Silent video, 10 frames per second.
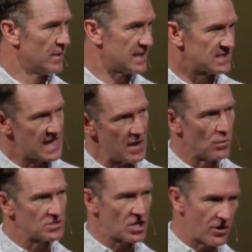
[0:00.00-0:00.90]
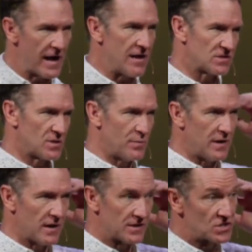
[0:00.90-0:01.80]
Because they will turn out to
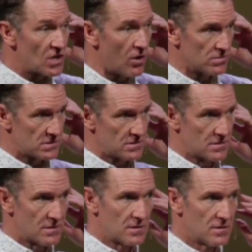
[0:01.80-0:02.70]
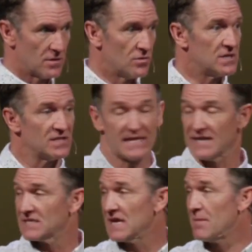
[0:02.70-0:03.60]
be an adult who does
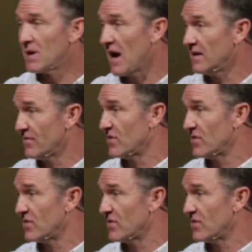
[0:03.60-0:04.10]
that same kind